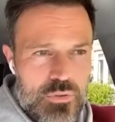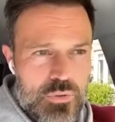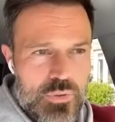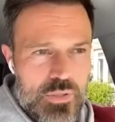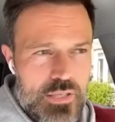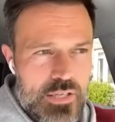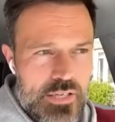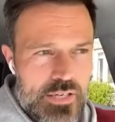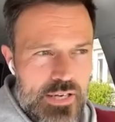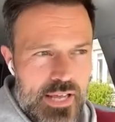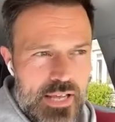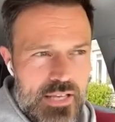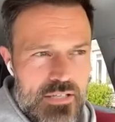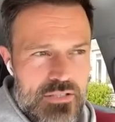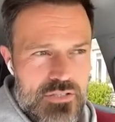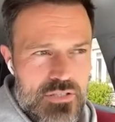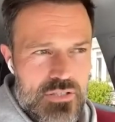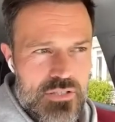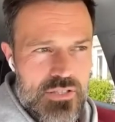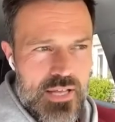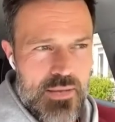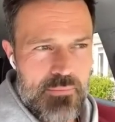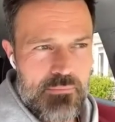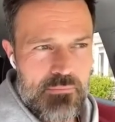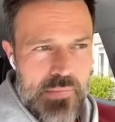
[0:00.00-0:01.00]
Oh, I got to
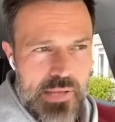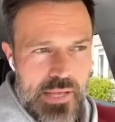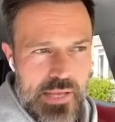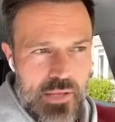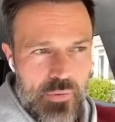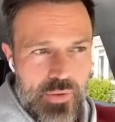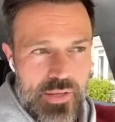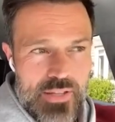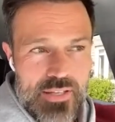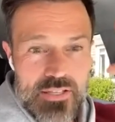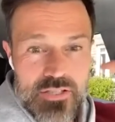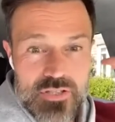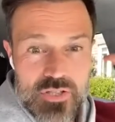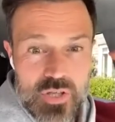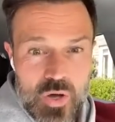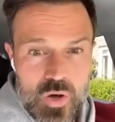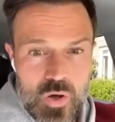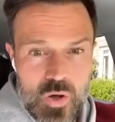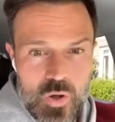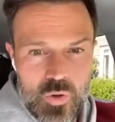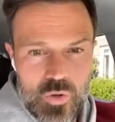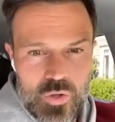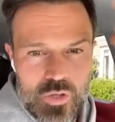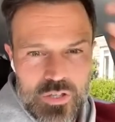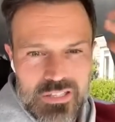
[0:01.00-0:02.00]
answer that mail. And it's
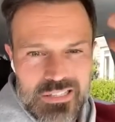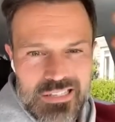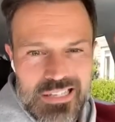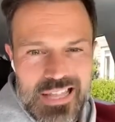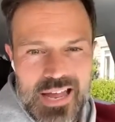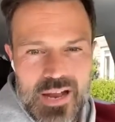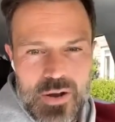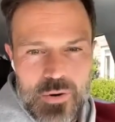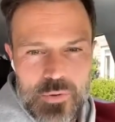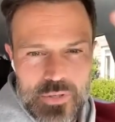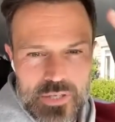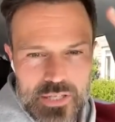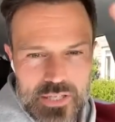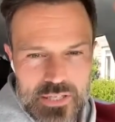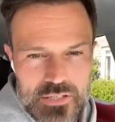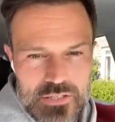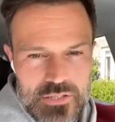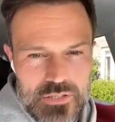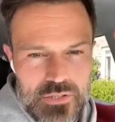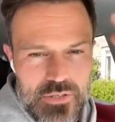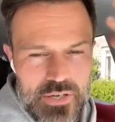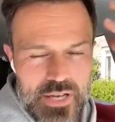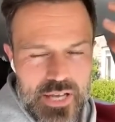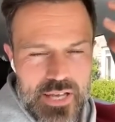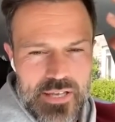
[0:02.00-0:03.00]
all cloudy in
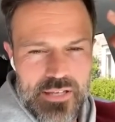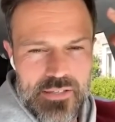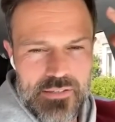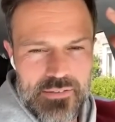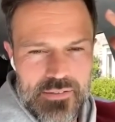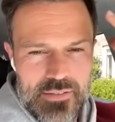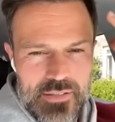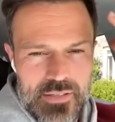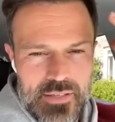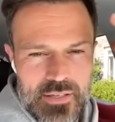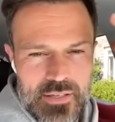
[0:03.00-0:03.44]
your head